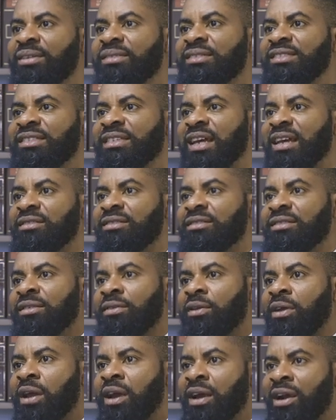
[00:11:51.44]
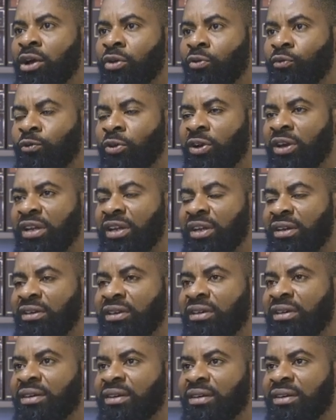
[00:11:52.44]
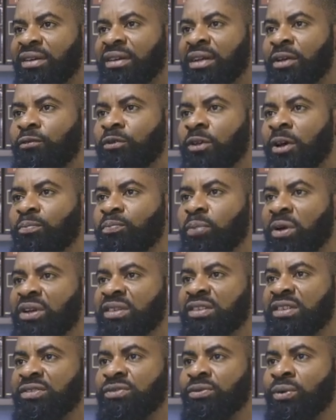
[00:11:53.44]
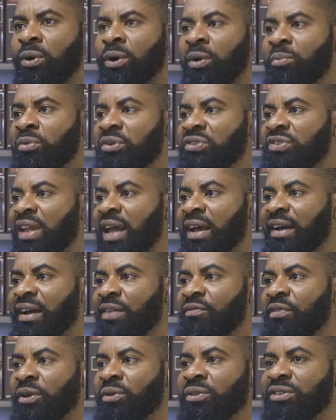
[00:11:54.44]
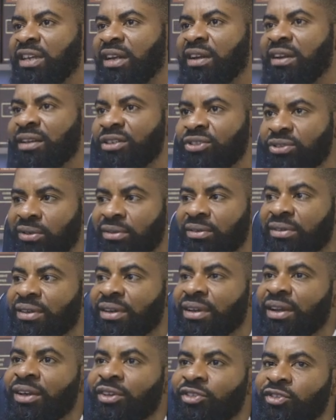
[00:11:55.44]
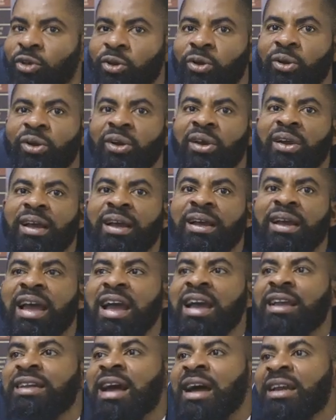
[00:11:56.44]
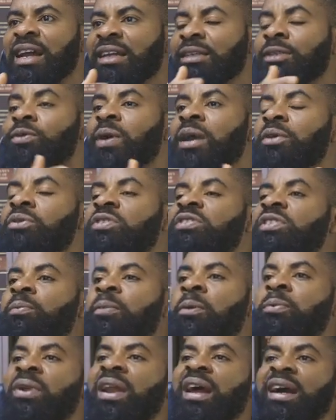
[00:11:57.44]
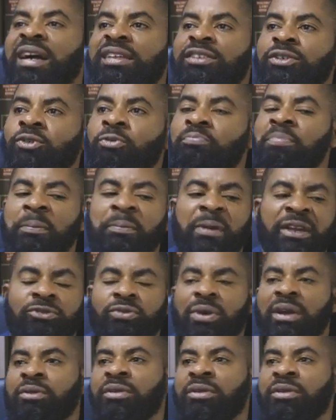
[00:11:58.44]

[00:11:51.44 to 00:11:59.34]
start crowdfunding. They've turned politics to almost like revenue generation. So, and that is why you see people like Atiku, perpetual